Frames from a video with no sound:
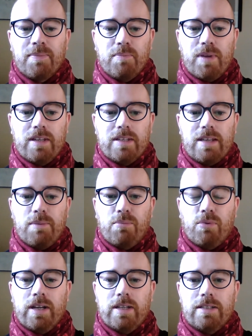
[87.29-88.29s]
being
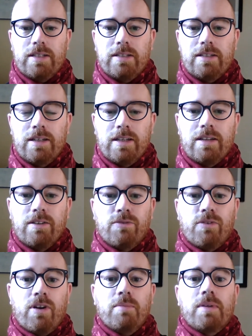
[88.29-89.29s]
separated
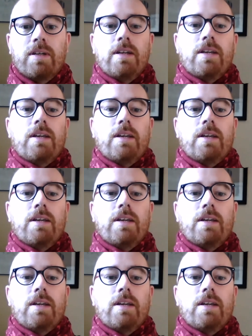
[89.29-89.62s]
from